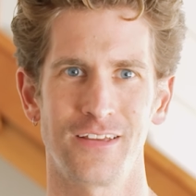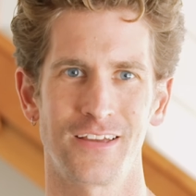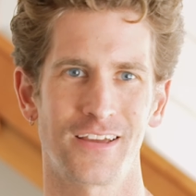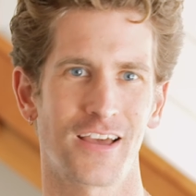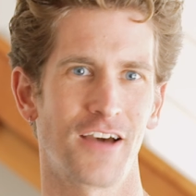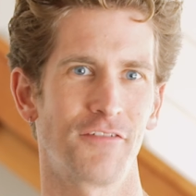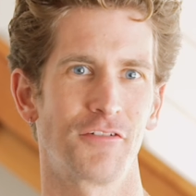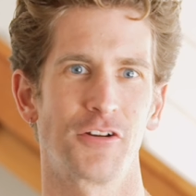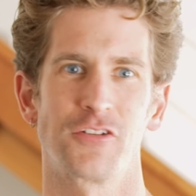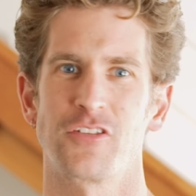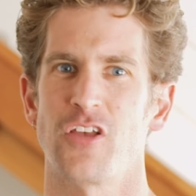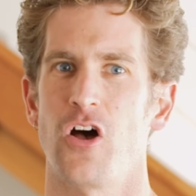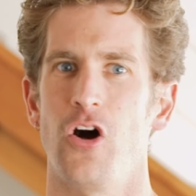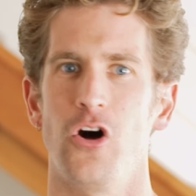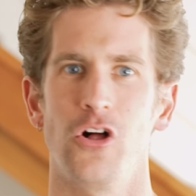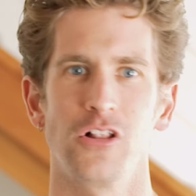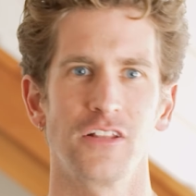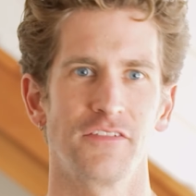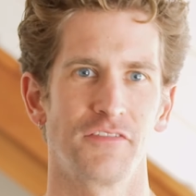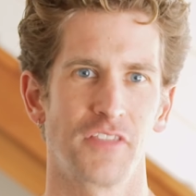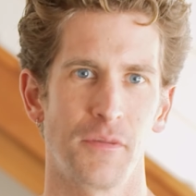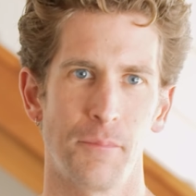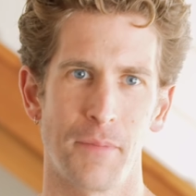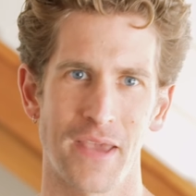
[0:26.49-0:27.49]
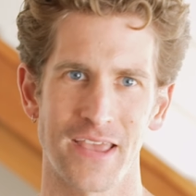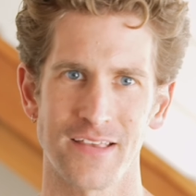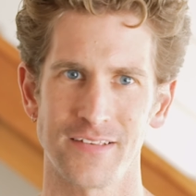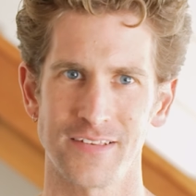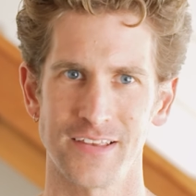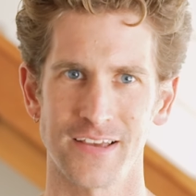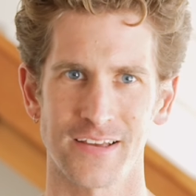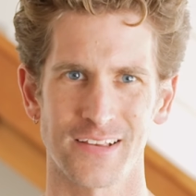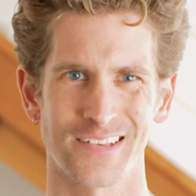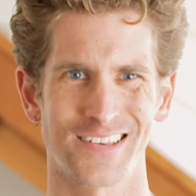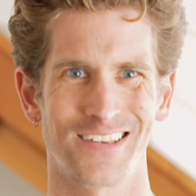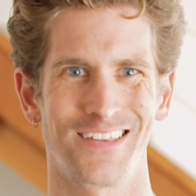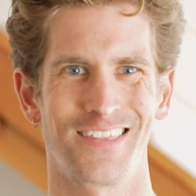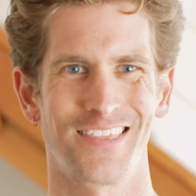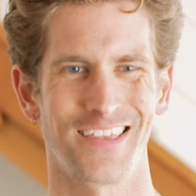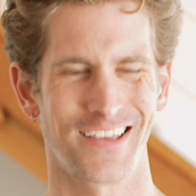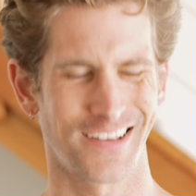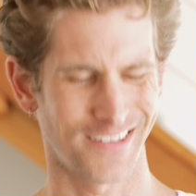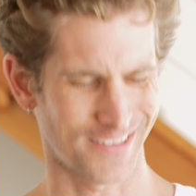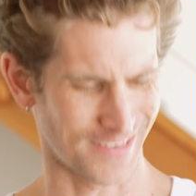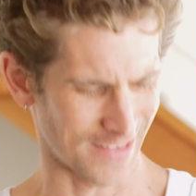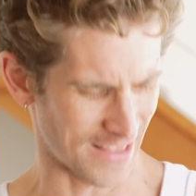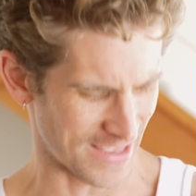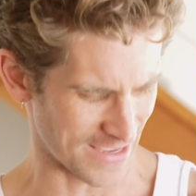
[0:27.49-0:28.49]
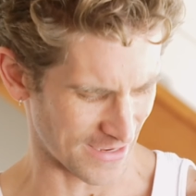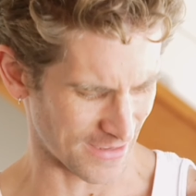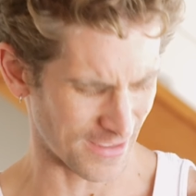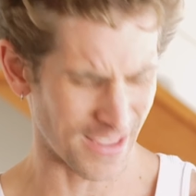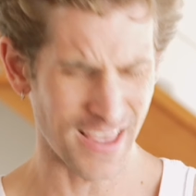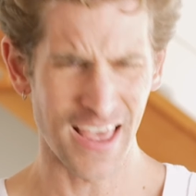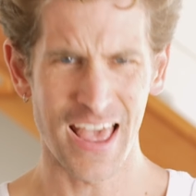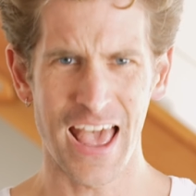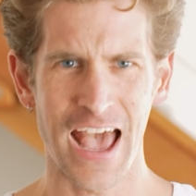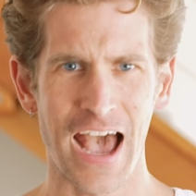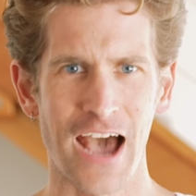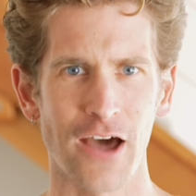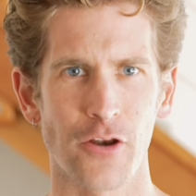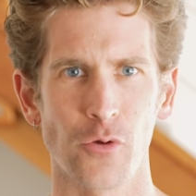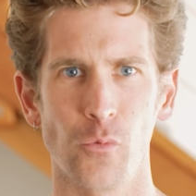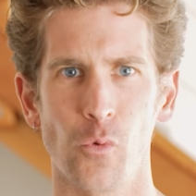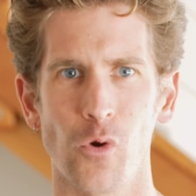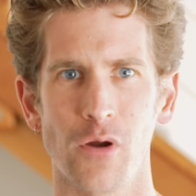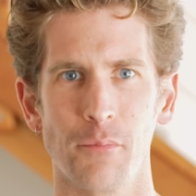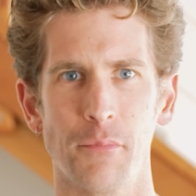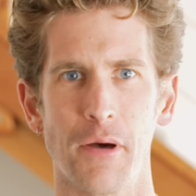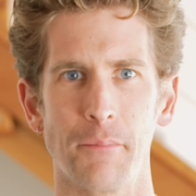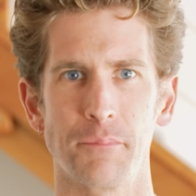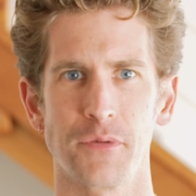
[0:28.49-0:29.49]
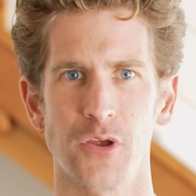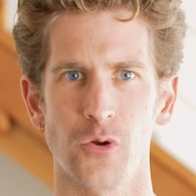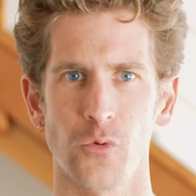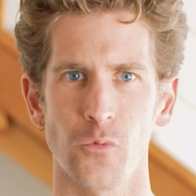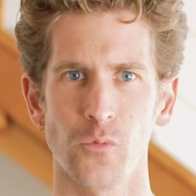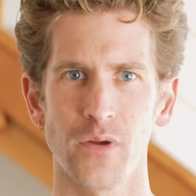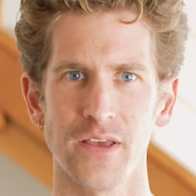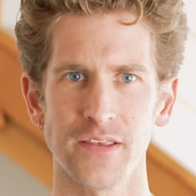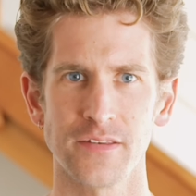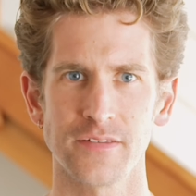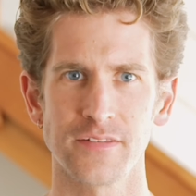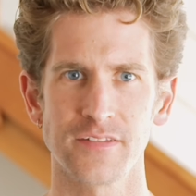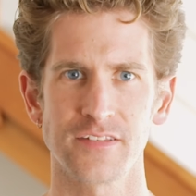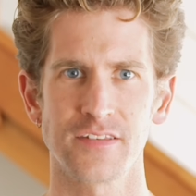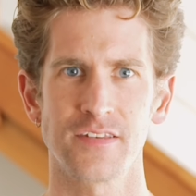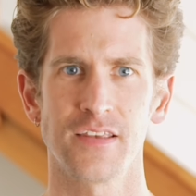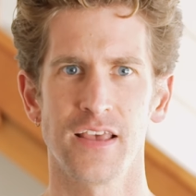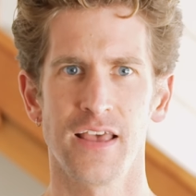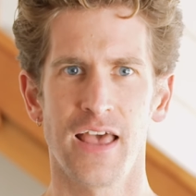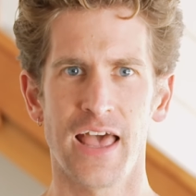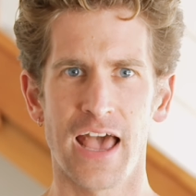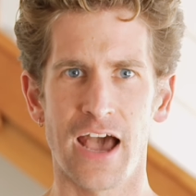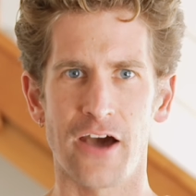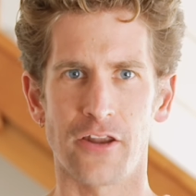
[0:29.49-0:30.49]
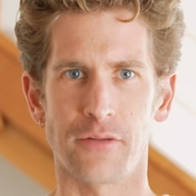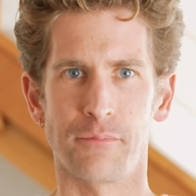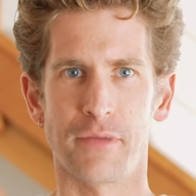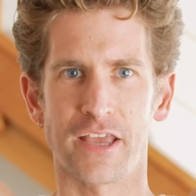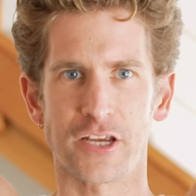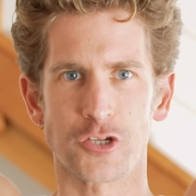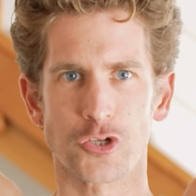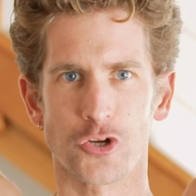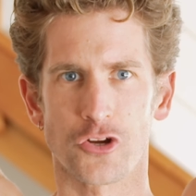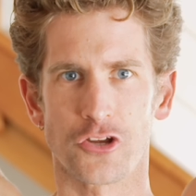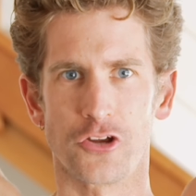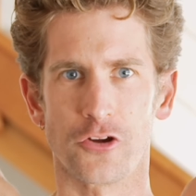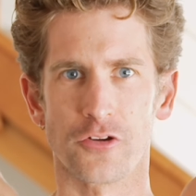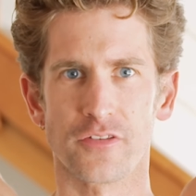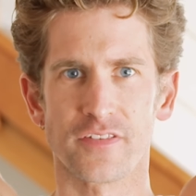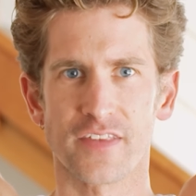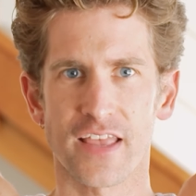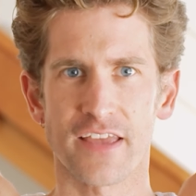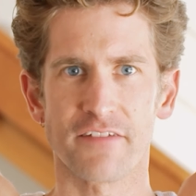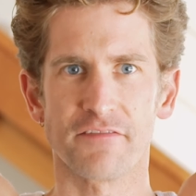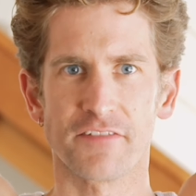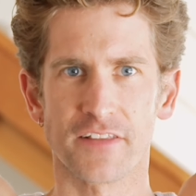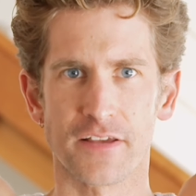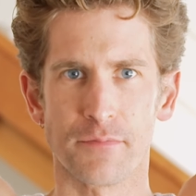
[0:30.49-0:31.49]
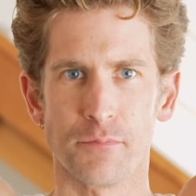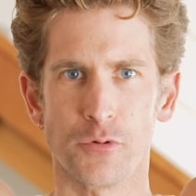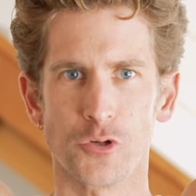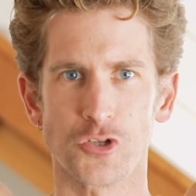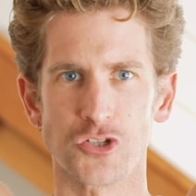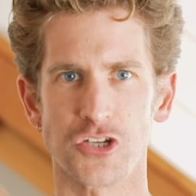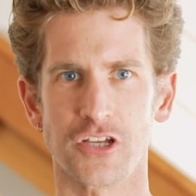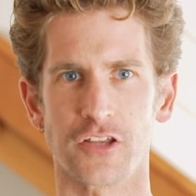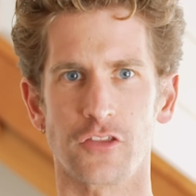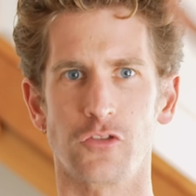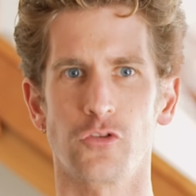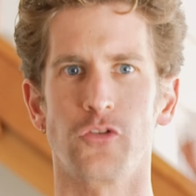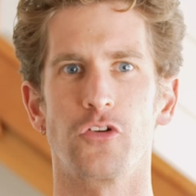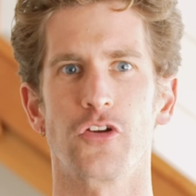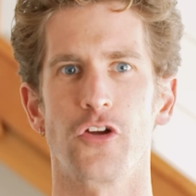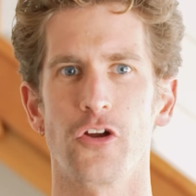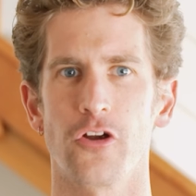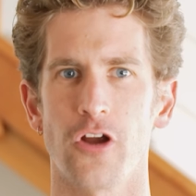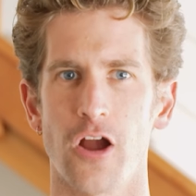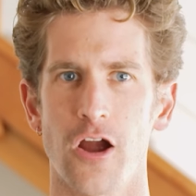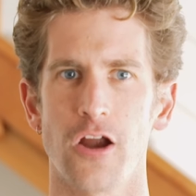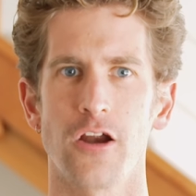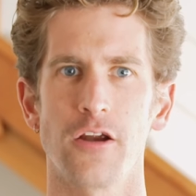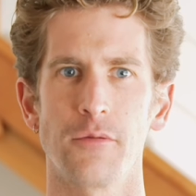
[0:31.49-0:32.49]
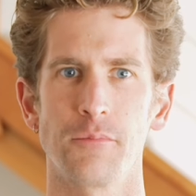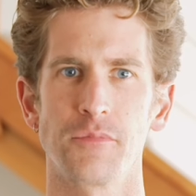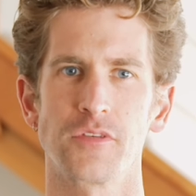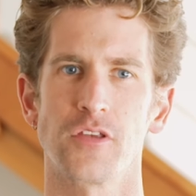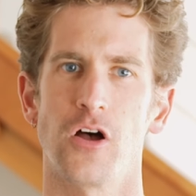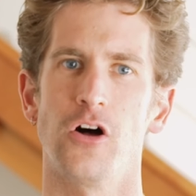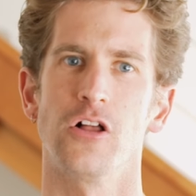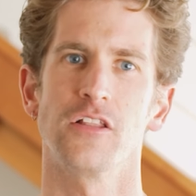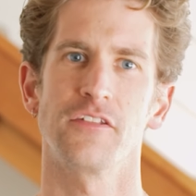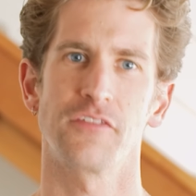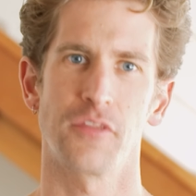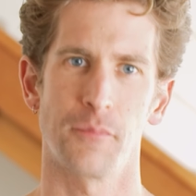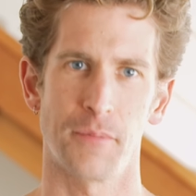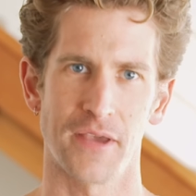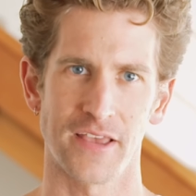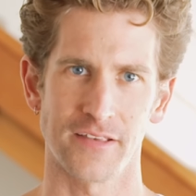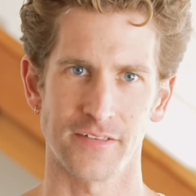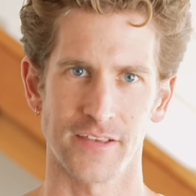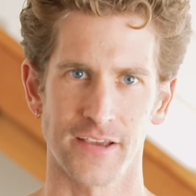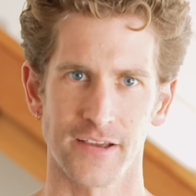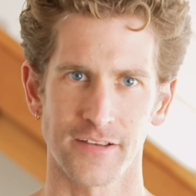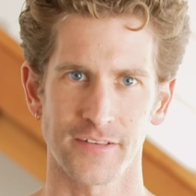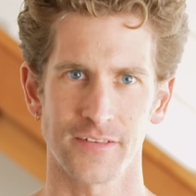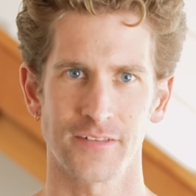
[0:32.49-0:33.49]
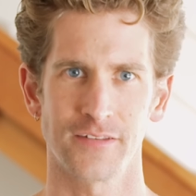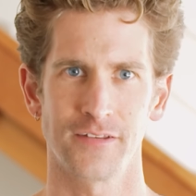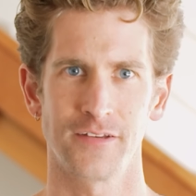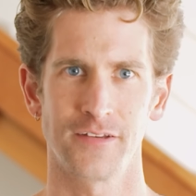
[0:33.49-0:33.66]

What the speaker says: Covers all of the basics, things like how to warm up your wrists, how to make sure you're safely pushing through your arms, all of the basics.